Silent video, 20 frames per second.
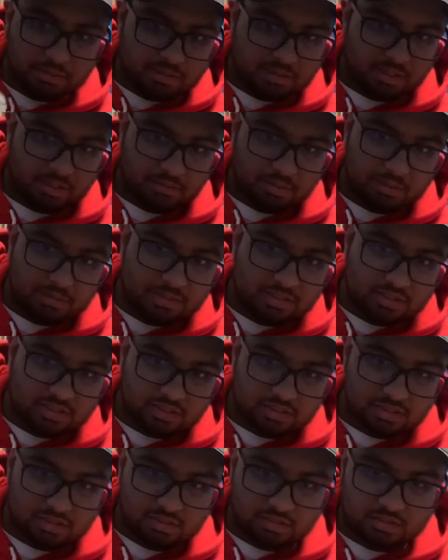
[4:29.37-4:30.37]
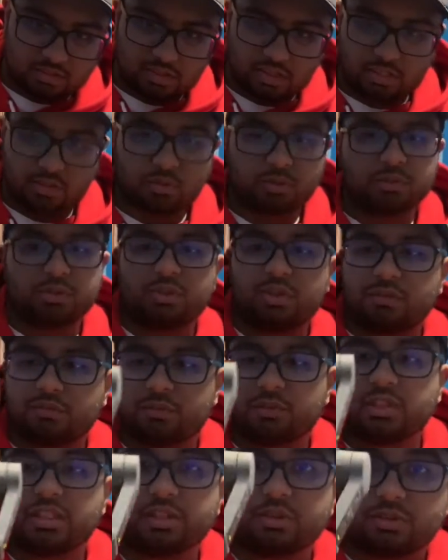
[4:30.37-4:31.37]
it's not. Maybe this is. Oh, you have a
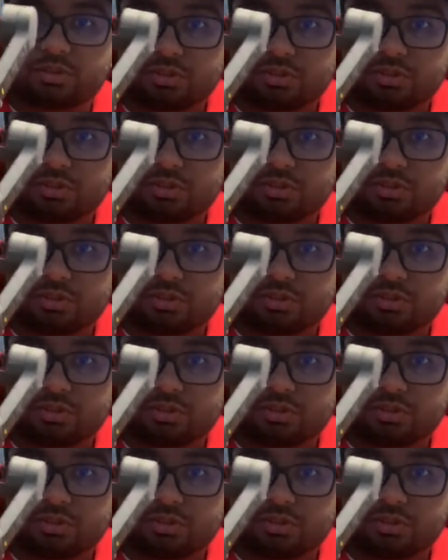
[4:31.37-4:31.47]
really cool.